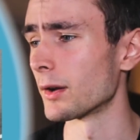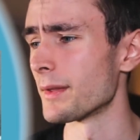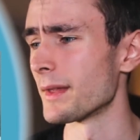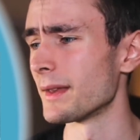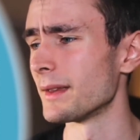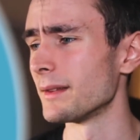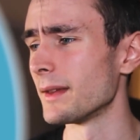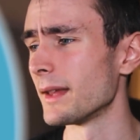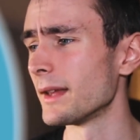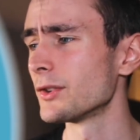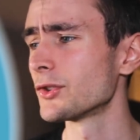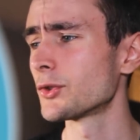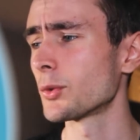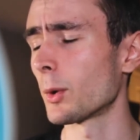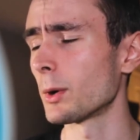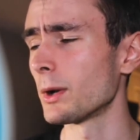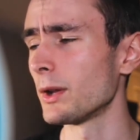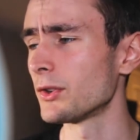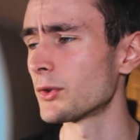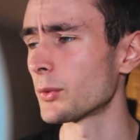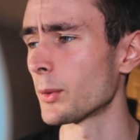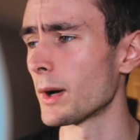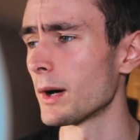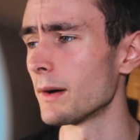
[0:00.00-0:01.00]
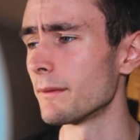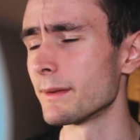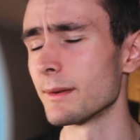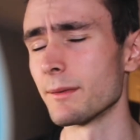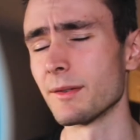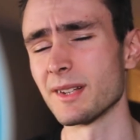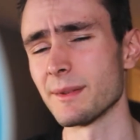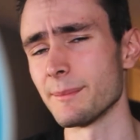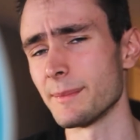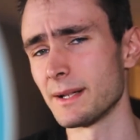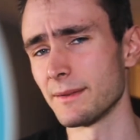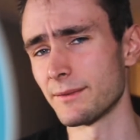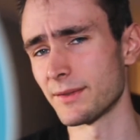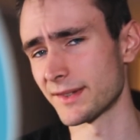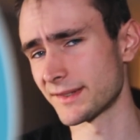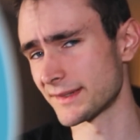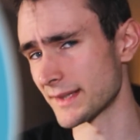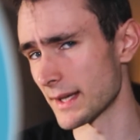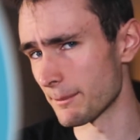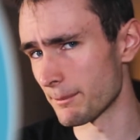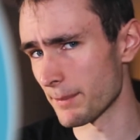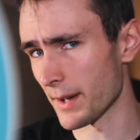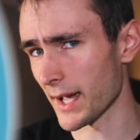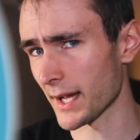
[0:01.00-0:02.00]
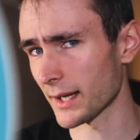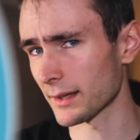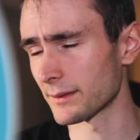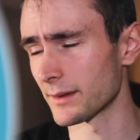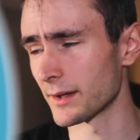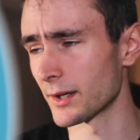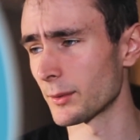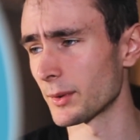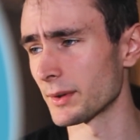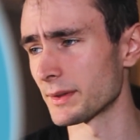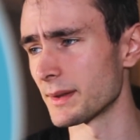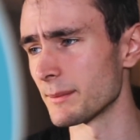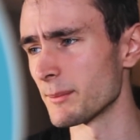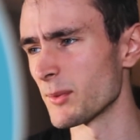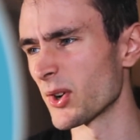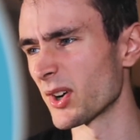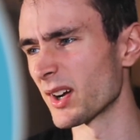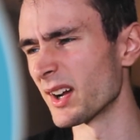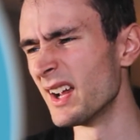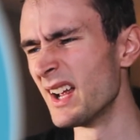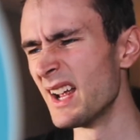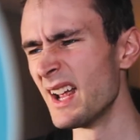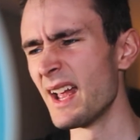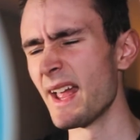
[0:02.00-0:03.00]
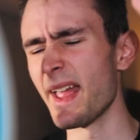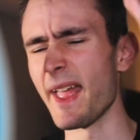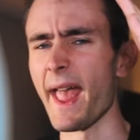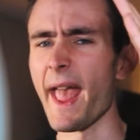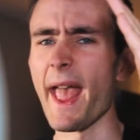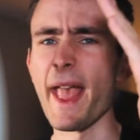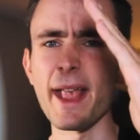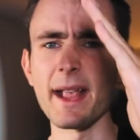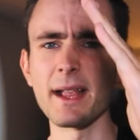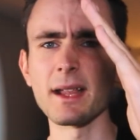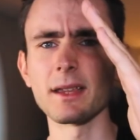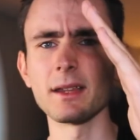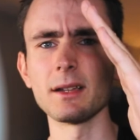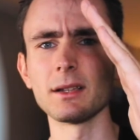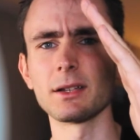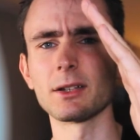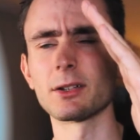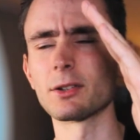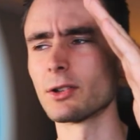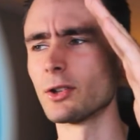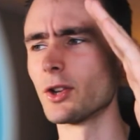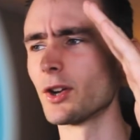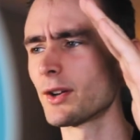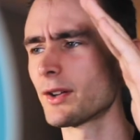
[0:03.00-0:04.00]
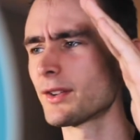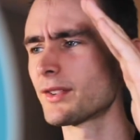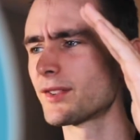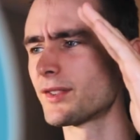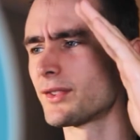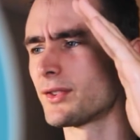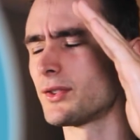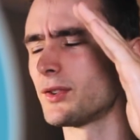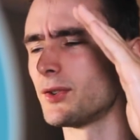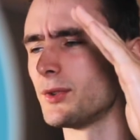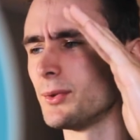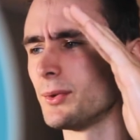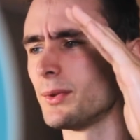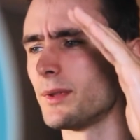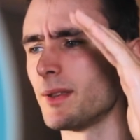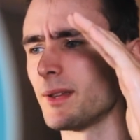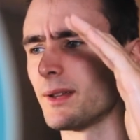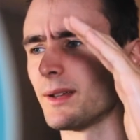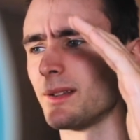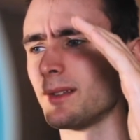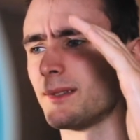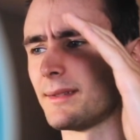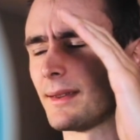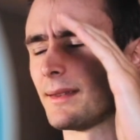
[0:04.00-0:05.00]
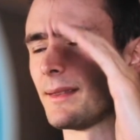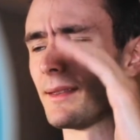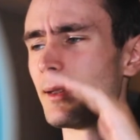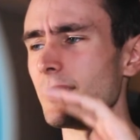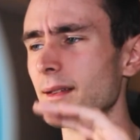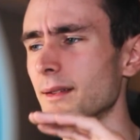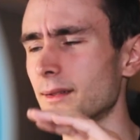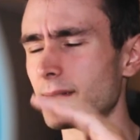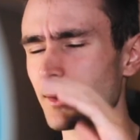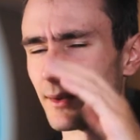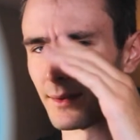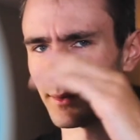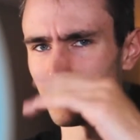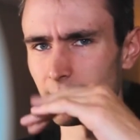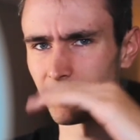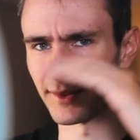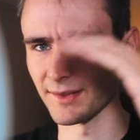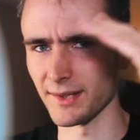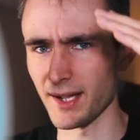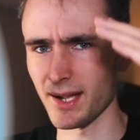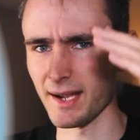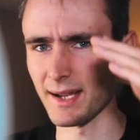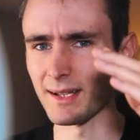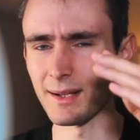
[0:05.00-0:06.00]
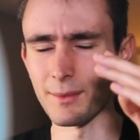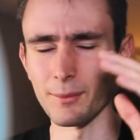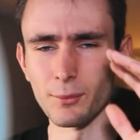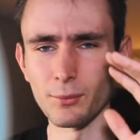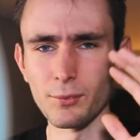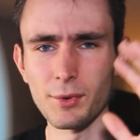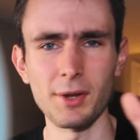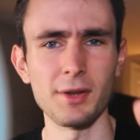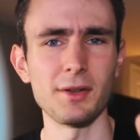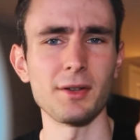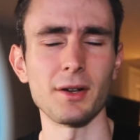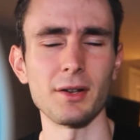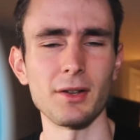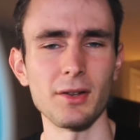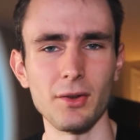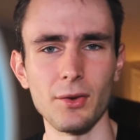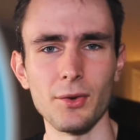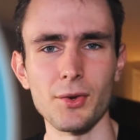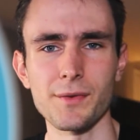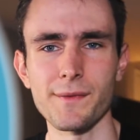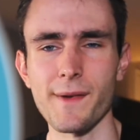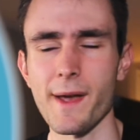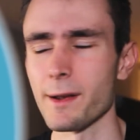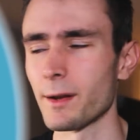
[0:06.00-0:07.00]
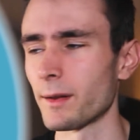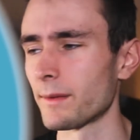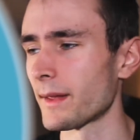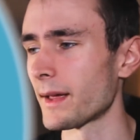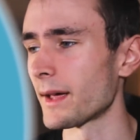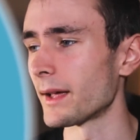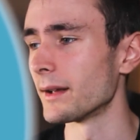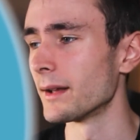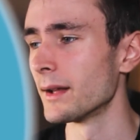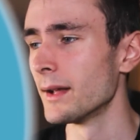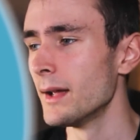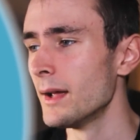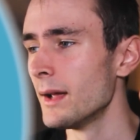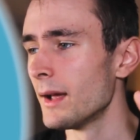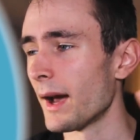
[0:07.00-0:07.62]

Then in 2012 there was a bit of a step back there with the more angular looks to the design. I'm really not a huge fan of that.